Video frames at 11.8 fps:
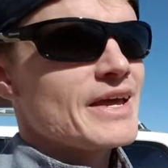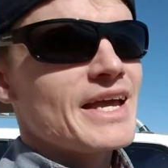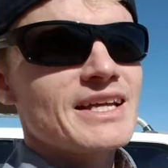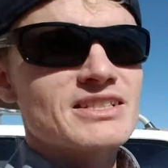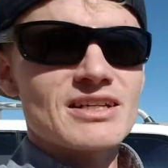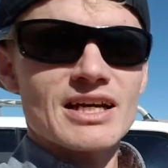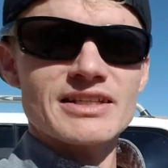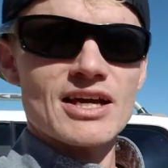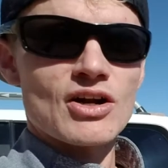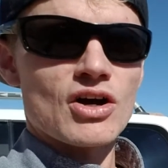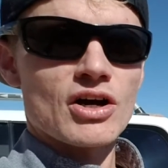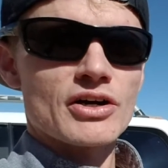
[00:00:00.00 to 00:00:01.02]
It's not that
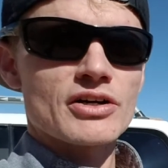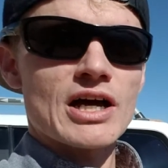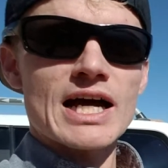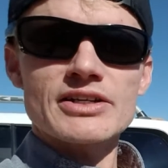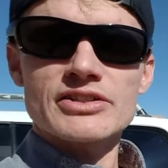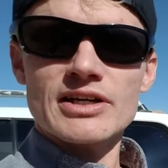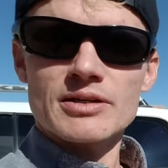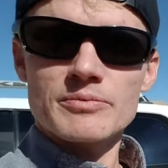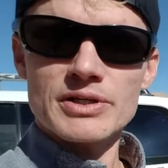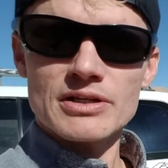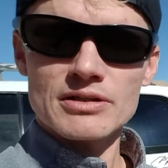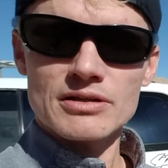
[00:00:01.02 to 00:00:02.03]
hard. I just got to
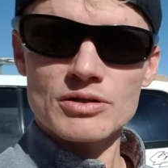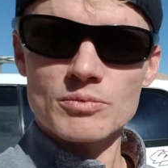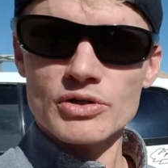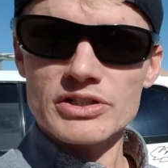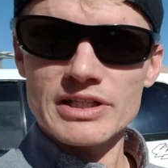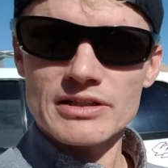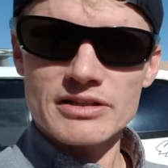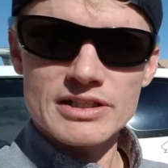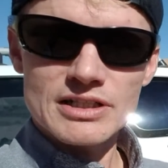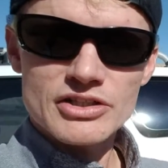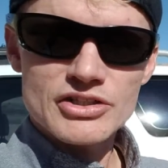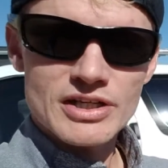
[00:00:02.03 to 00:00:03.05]
be a little more
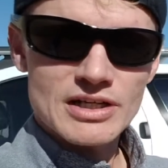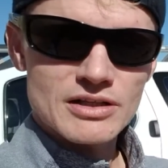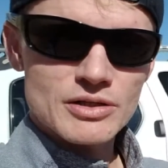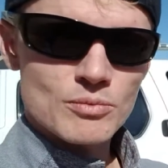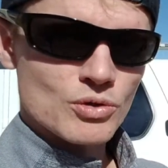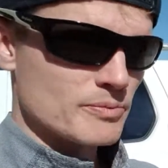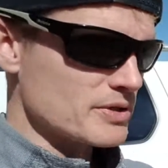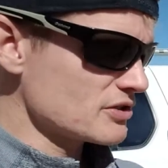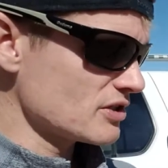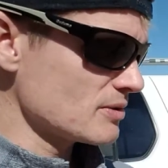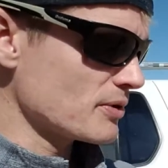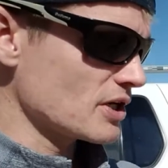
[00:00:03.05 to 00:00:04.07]
diligent, a little more
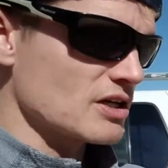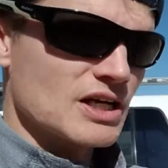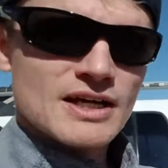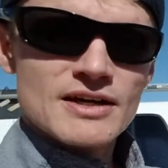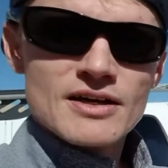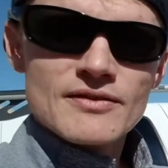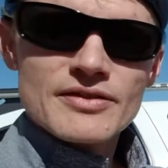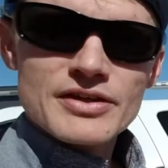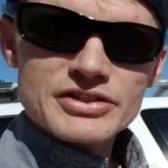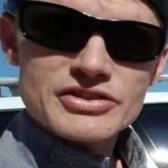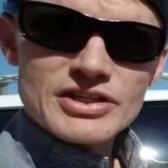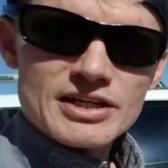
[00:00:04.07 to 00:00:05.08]
busy, but
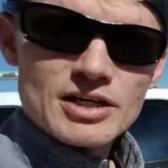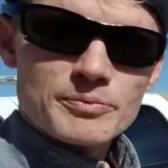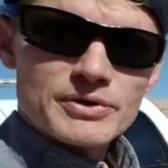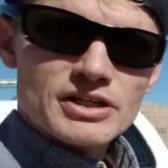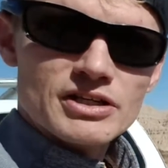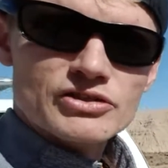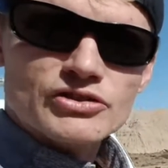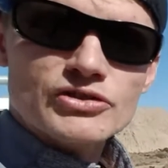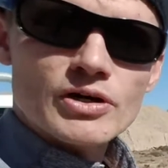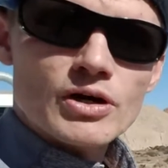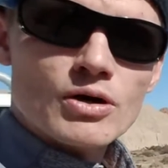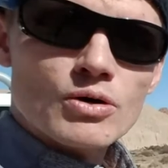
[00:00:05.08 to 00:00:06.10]
this setup is
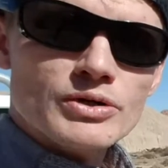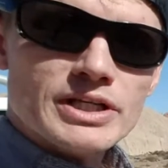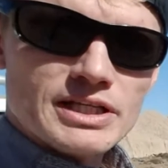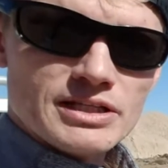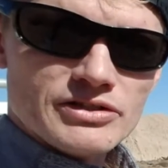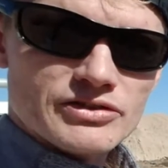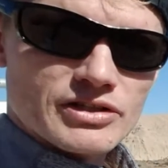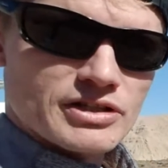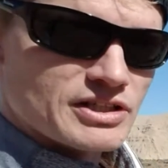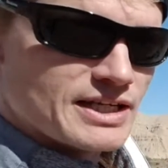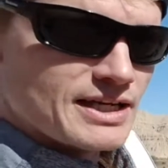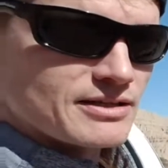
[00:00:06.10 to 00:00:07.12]
so easy
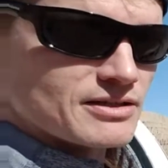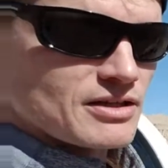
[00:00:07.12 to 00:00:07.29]
to get